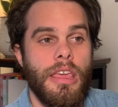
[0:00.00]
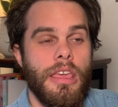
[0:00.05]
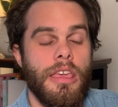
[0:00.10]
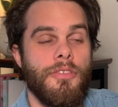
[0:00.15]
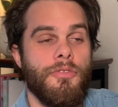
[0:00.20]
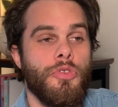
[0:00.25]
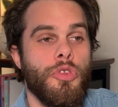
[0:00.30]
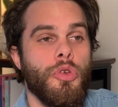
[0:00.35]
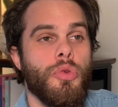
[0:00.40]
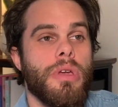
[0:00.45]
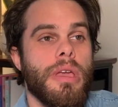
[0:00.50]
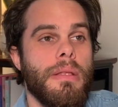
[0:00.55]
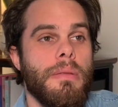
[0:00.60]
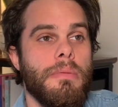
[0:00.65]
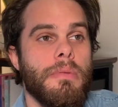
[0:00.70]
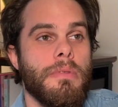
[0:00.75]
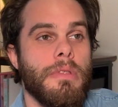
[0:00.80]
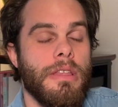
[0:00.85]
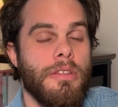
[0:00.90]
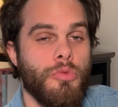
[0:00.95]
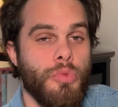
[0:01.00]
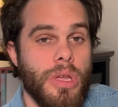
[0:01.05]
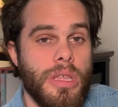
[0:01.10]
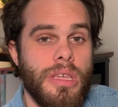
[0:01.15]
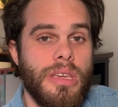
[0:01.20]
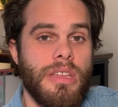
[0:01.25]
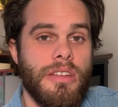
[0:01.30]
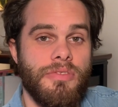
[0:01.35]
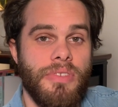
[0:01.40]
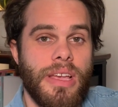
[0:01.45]
If you can
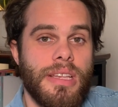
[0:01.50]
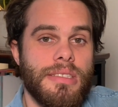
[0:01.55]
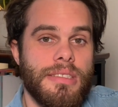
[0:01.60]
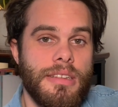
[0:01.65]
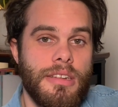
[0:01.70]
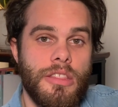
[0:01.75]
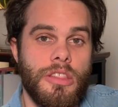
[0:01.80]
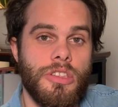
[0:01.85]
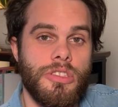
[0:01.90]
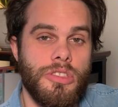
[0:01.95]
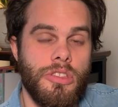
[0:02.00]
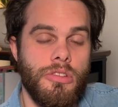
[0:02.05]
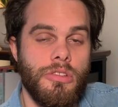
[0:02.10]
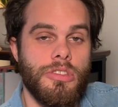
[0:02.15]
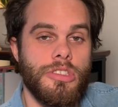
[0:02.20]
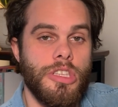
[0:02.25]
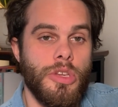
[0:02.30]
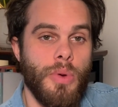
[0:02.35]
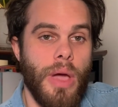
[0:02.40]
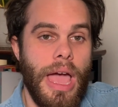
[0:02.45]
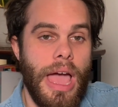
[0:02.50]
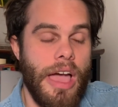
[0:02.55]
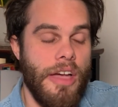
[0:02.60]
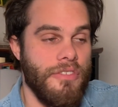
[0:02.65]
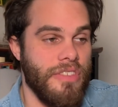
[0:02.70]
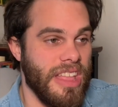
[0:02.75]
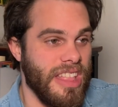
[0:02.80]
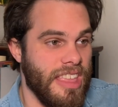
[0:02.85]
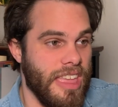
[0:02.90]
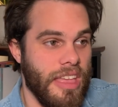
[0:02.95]
really invest into the students you
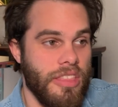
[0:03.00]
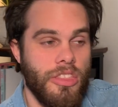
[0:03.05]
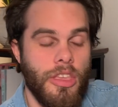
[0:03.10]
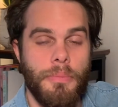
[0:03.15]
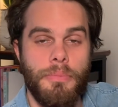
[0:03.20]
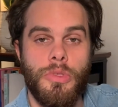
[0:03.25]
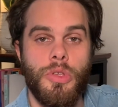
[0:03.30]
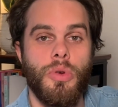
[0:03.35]
have and get them